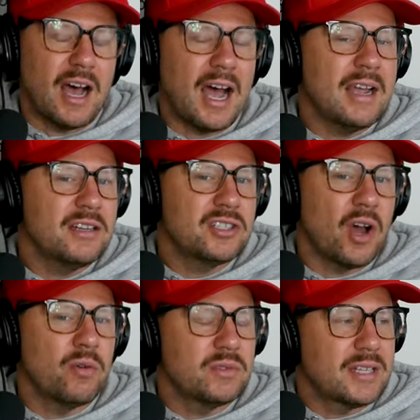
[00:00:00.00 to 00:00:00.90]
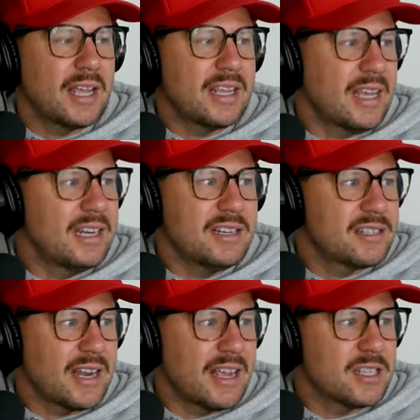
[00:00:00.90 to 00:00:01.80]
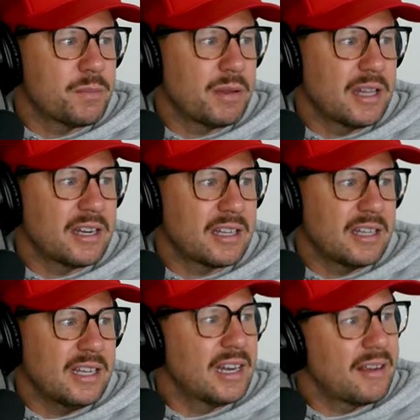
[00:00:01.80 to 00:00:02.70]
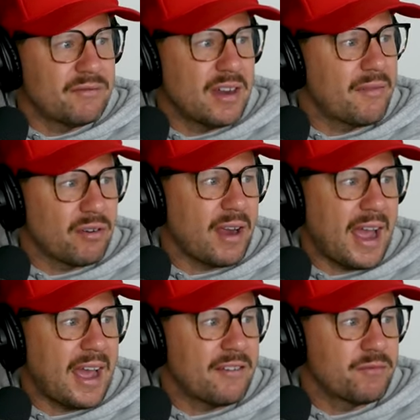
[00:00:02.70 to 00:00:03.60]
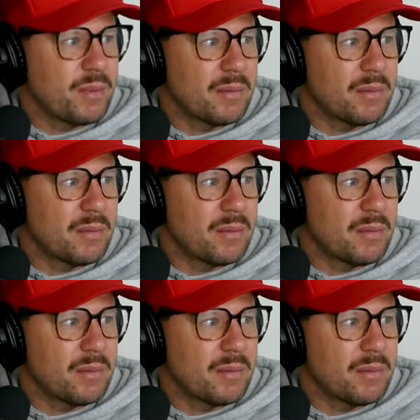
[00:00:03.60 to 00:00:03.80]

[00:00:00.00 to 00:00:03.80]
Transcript: I don't take any stance politically, and I've never have